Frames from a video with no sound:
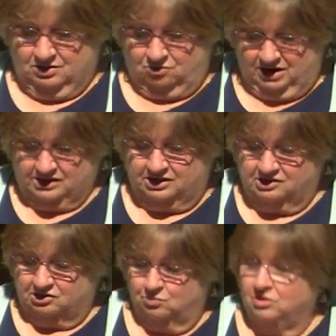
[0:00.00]
Christ
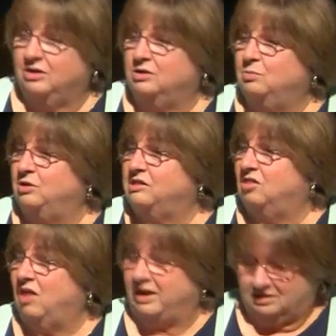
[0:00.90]
is the one who brings
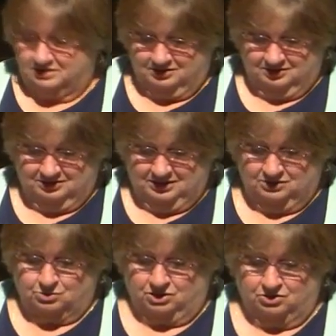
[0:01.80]
light
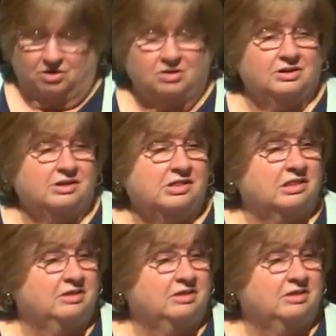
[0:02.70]
into our darkness,